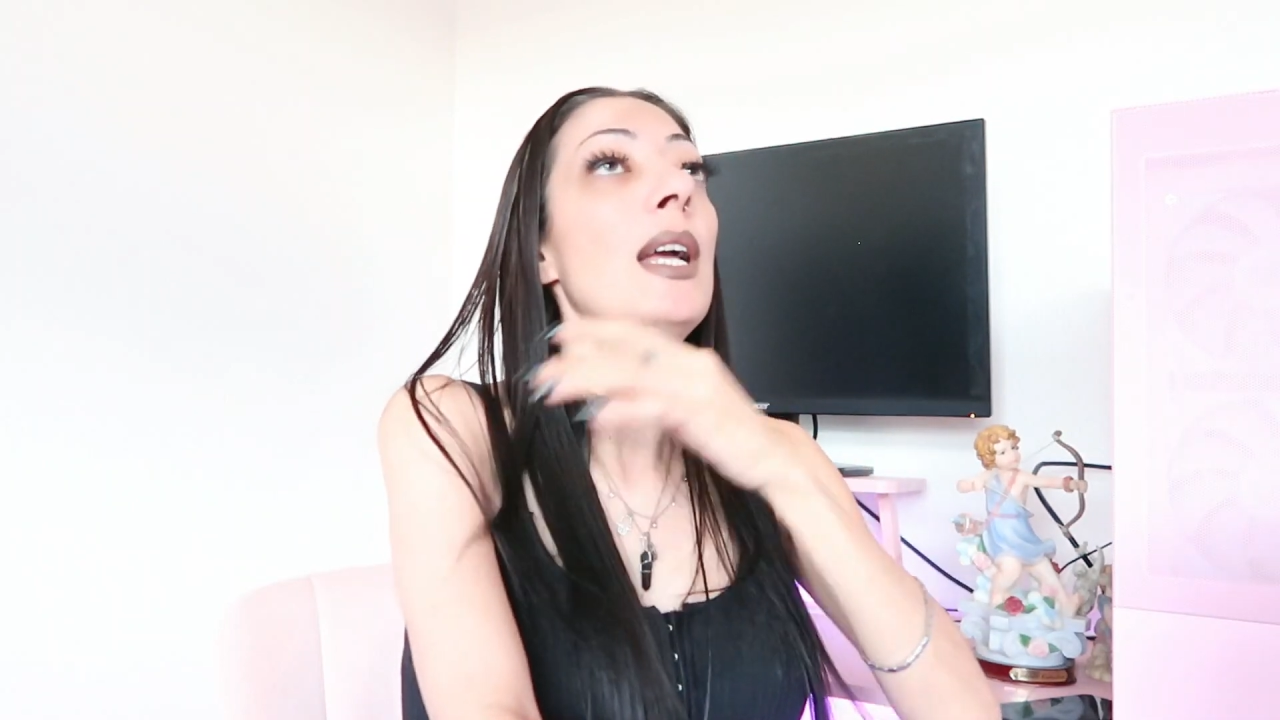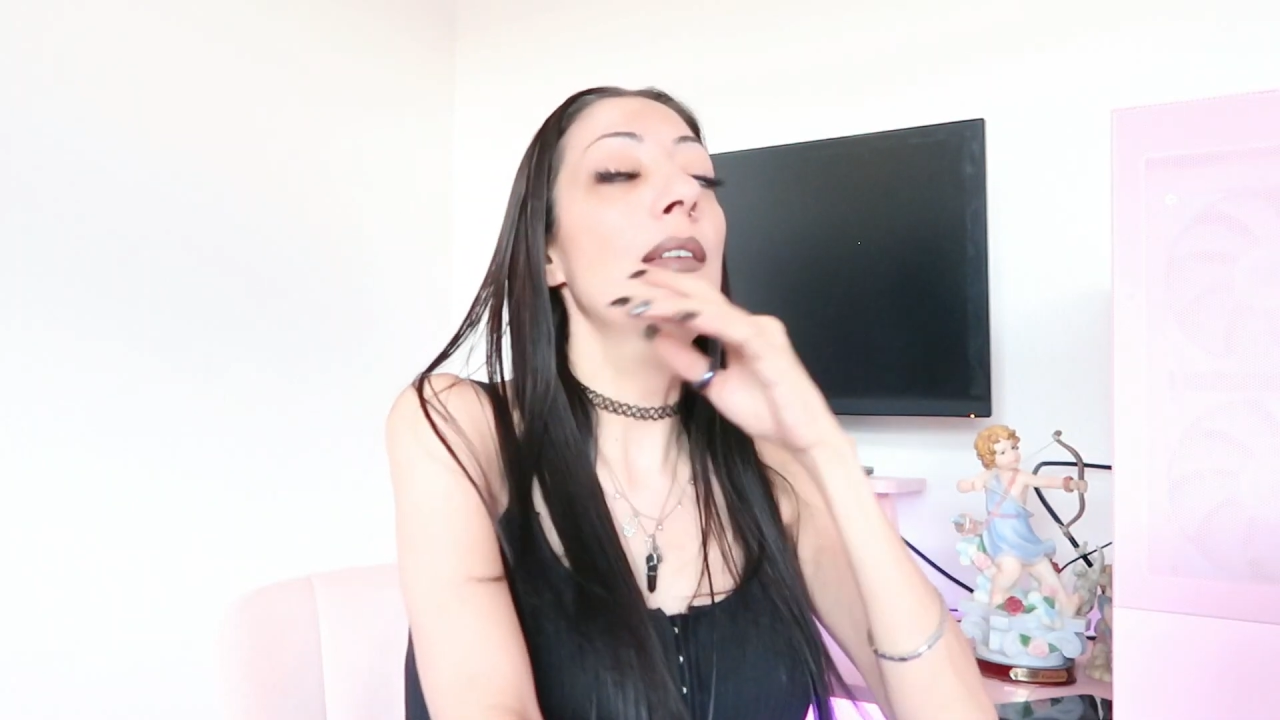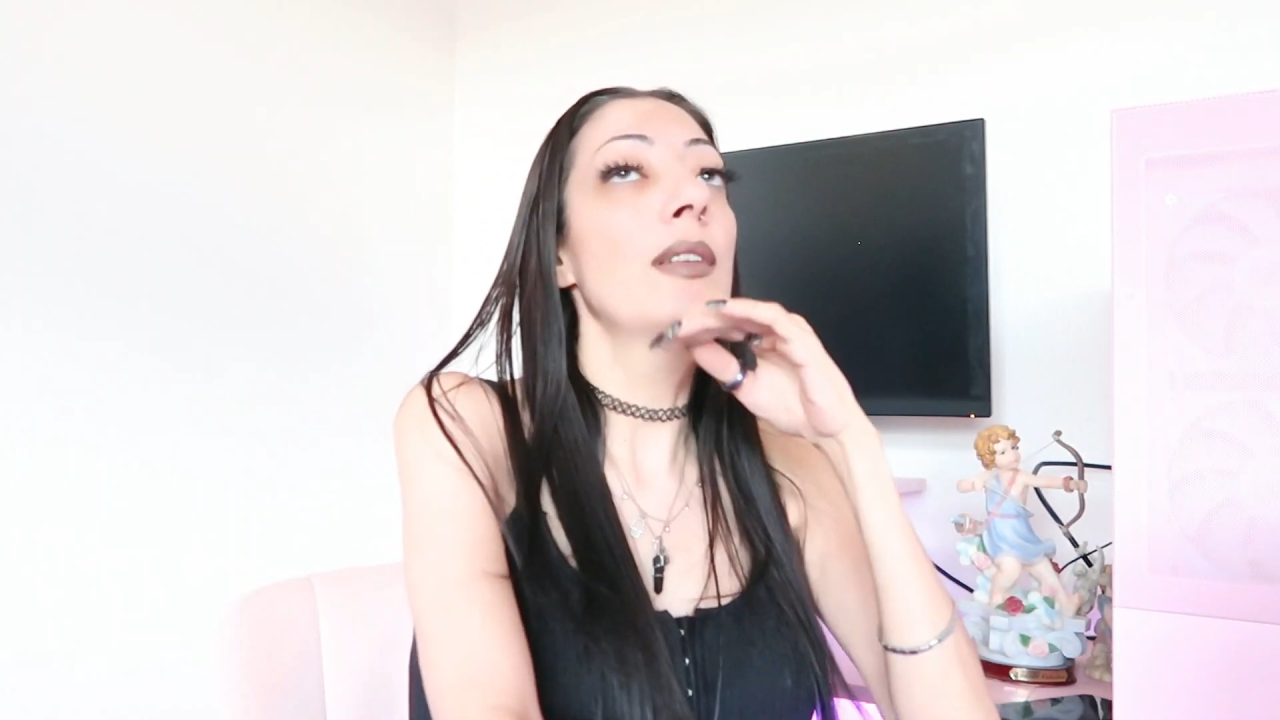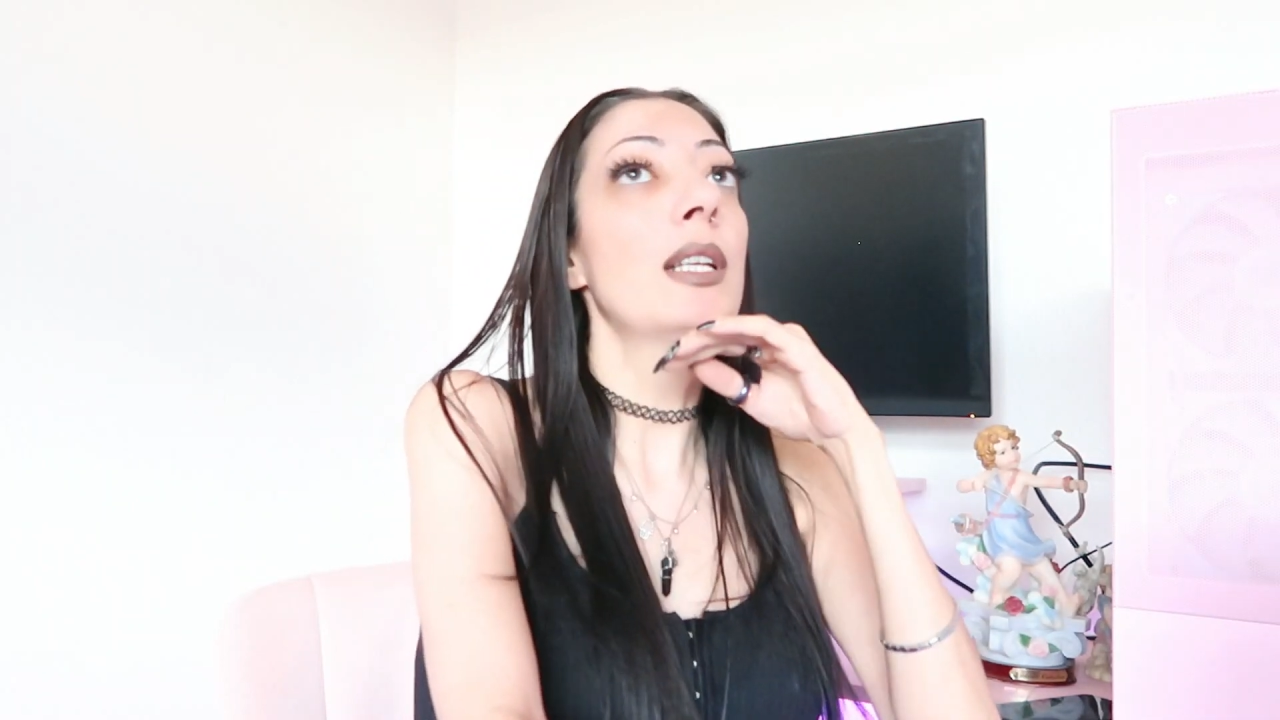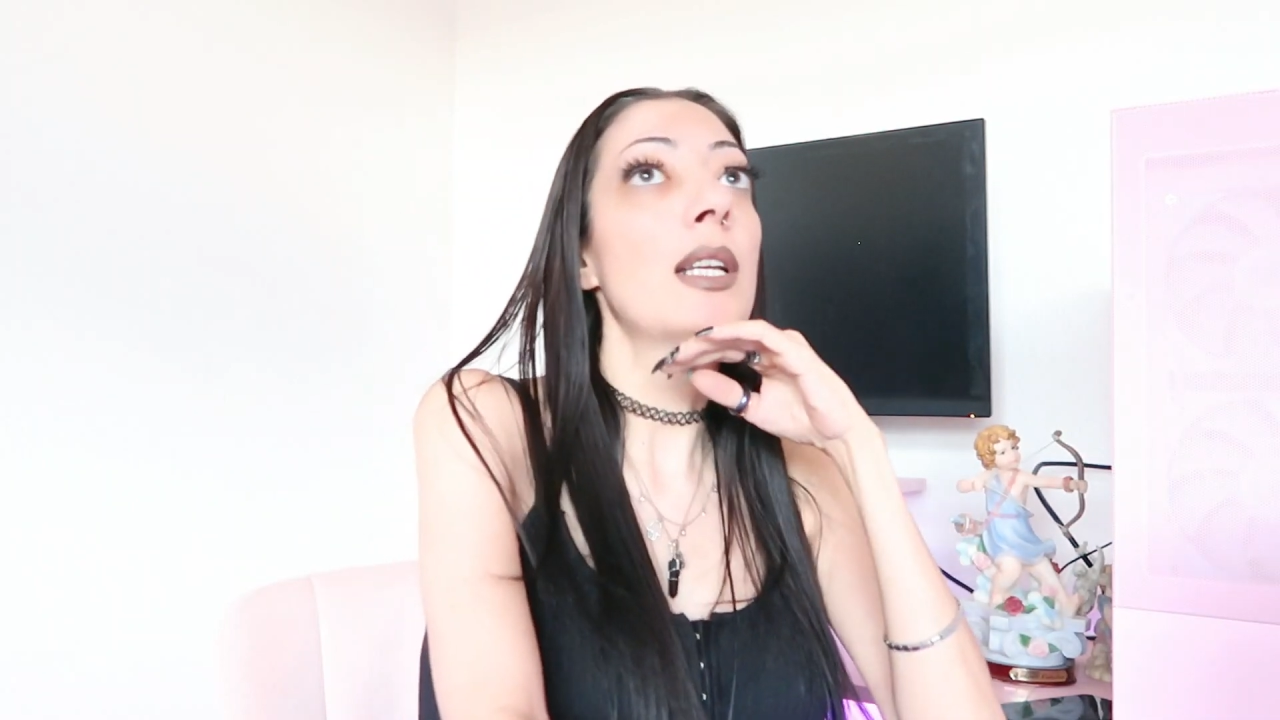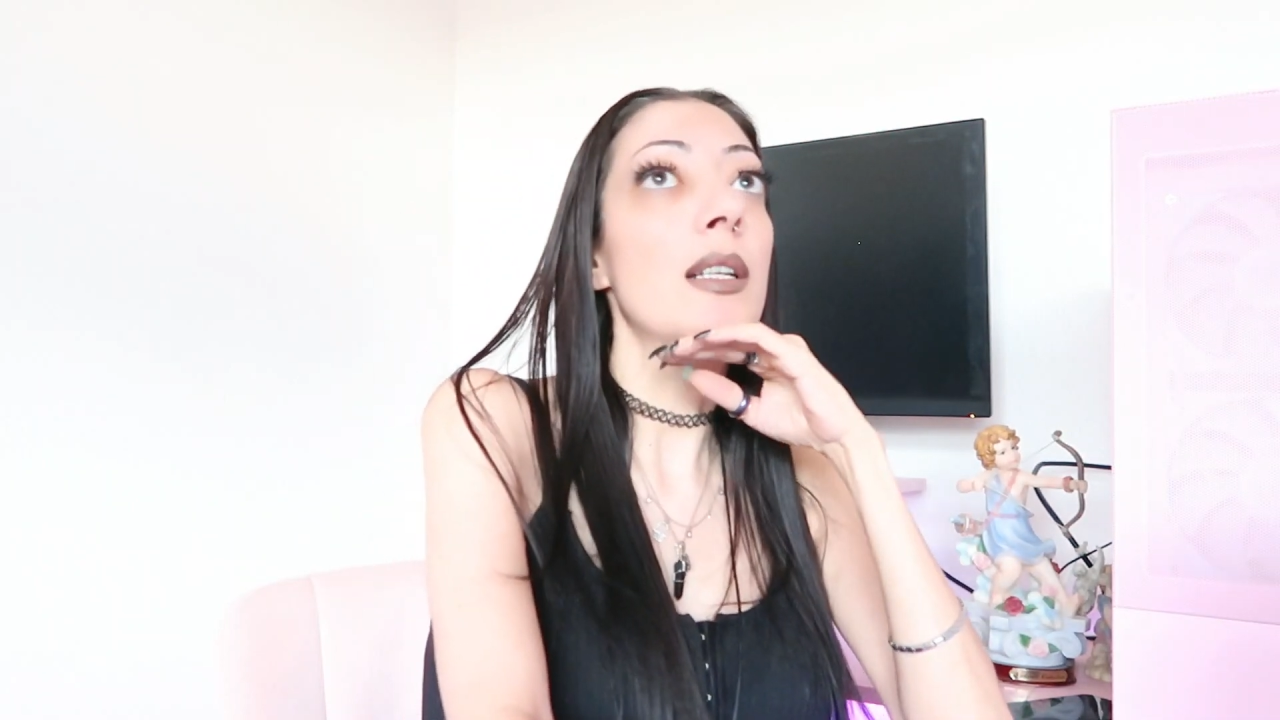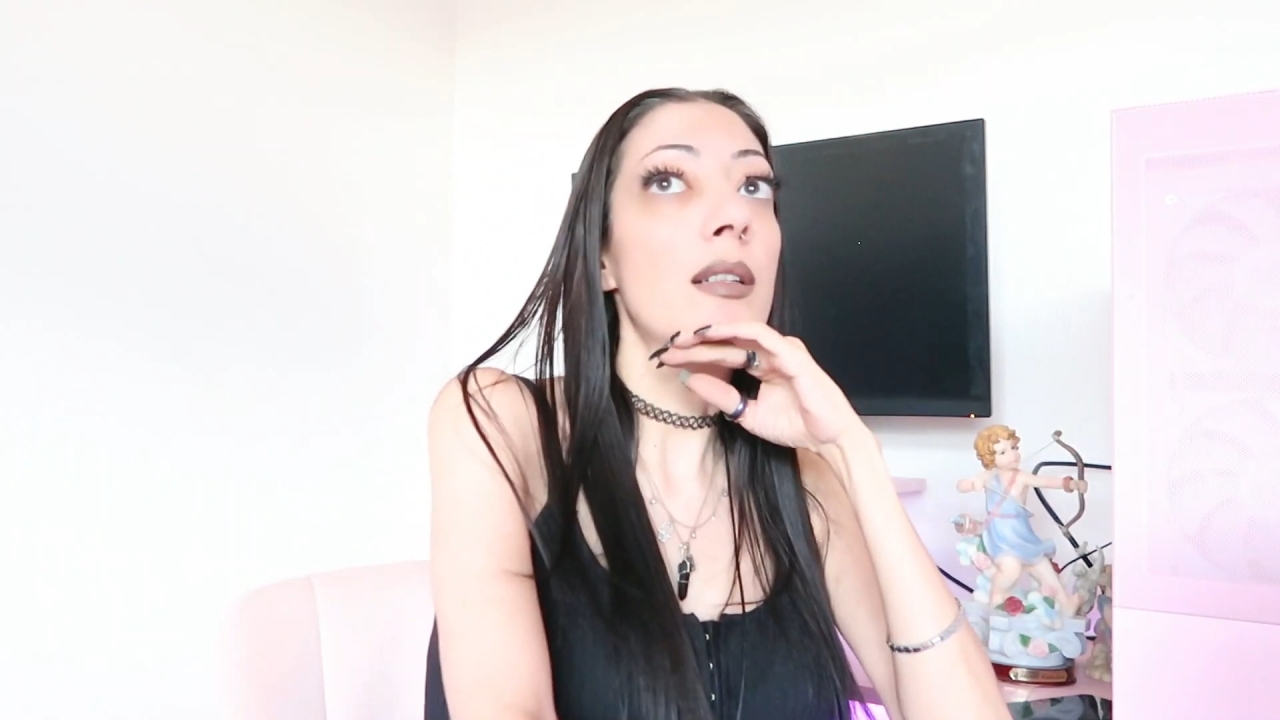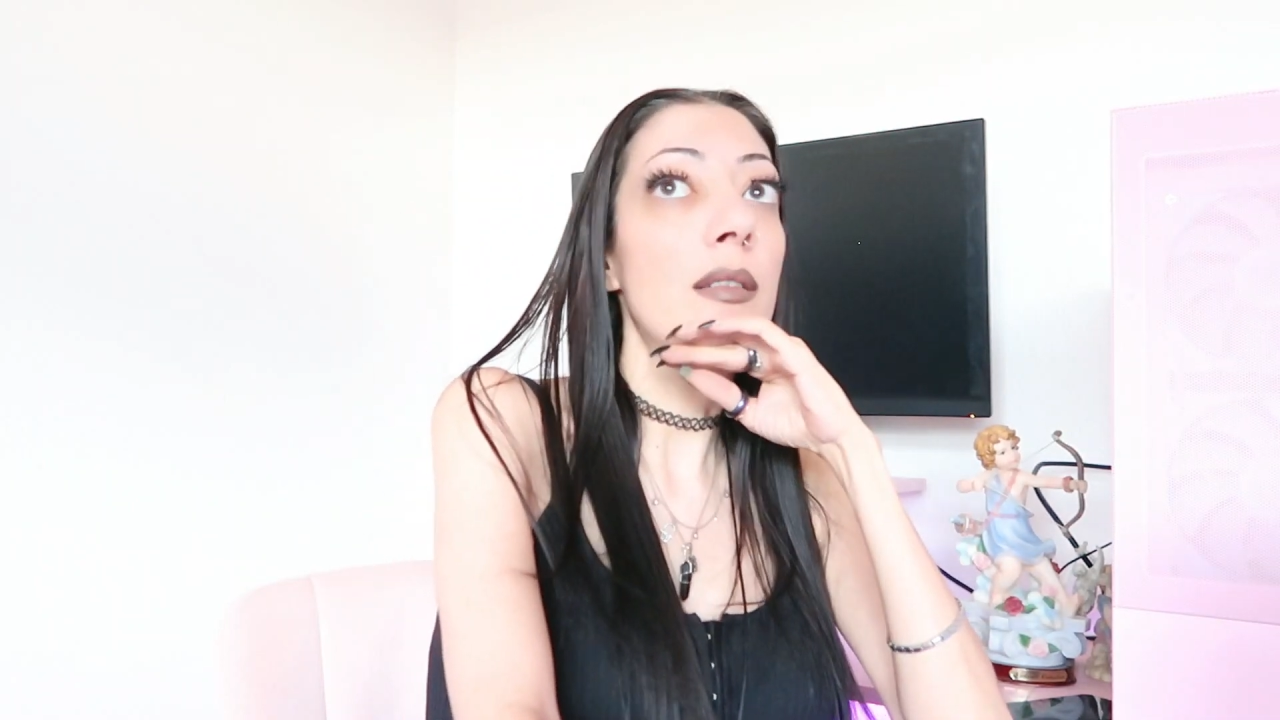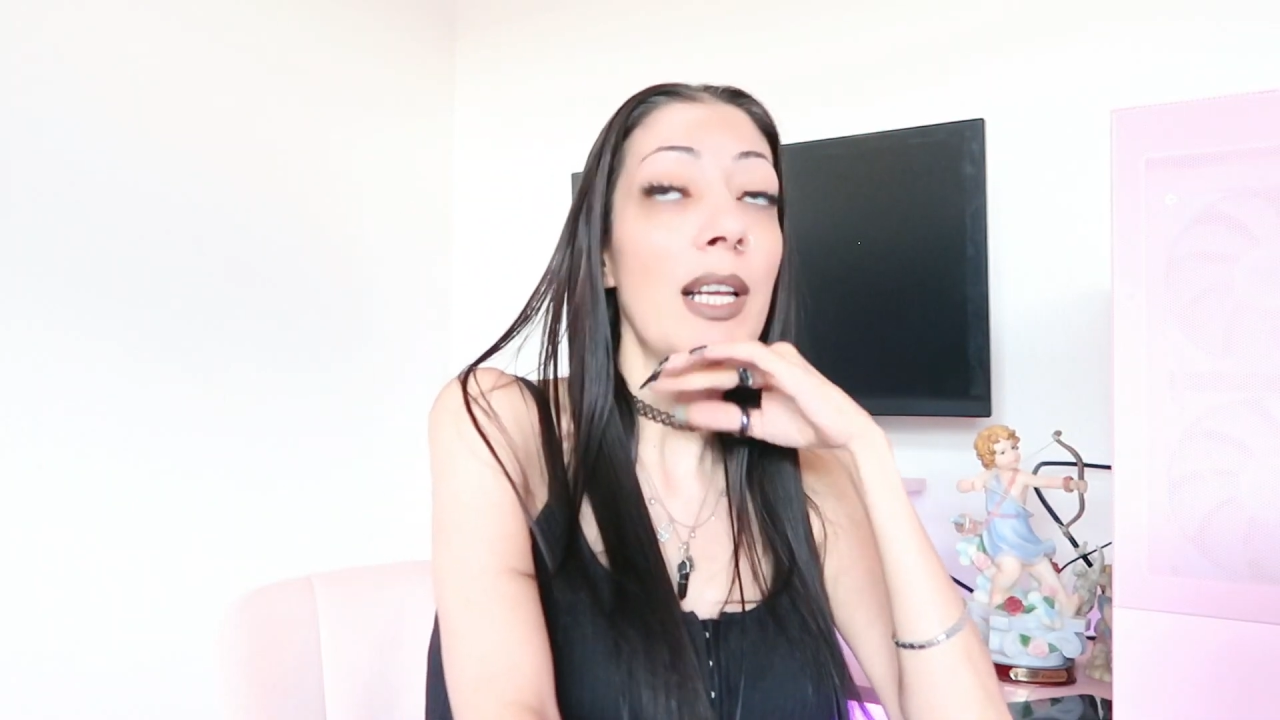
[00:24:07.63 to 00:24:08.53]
have any kids,